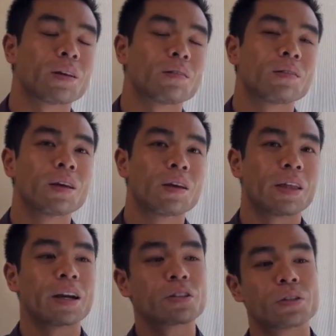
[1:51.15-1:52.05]
and
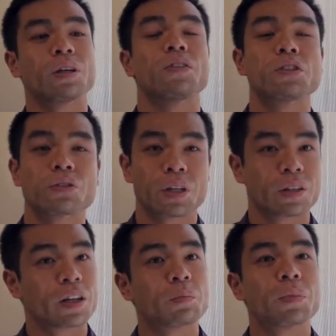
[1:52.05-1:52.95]
that actually eventually
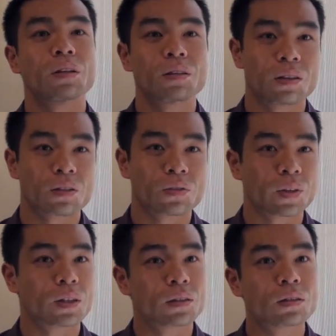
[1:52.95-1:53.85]
led me into this
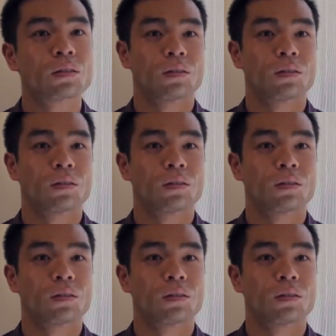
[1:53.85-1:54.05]
field.